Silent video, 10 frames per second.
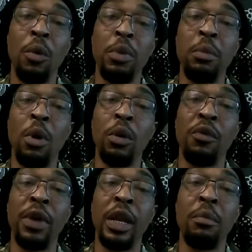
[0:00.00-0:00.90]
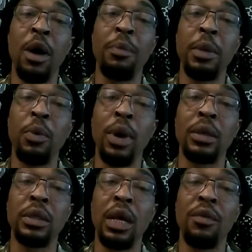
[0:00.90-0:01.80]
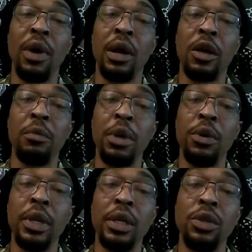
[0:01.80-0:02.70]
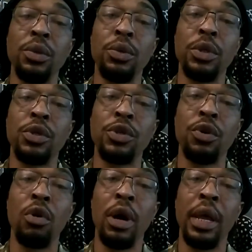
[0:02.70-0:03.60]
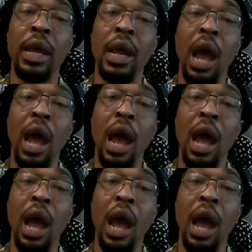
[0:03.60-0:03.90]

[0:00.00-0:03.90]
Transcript: be motivated by people outside of our community to destroy